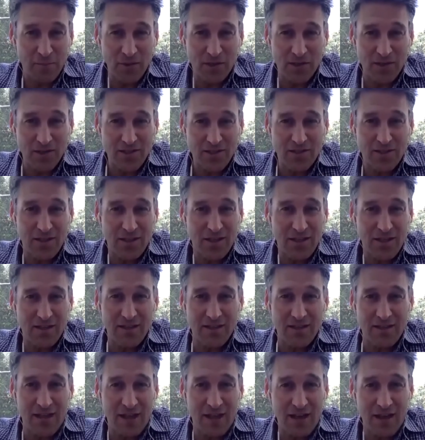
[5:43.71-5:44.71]
Because at the end of the
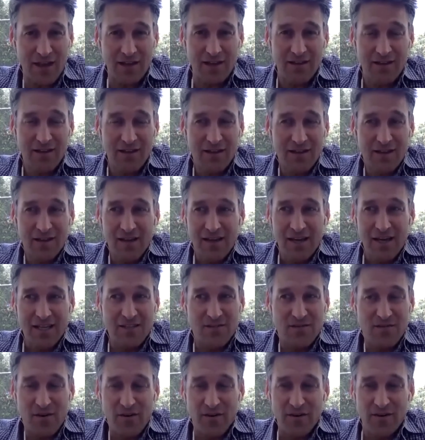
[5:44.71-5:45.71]
day,
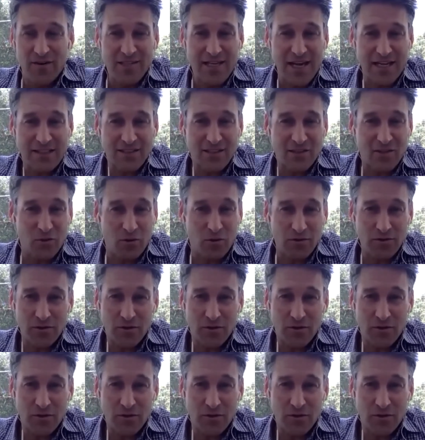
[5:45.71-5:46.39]
it's very technical.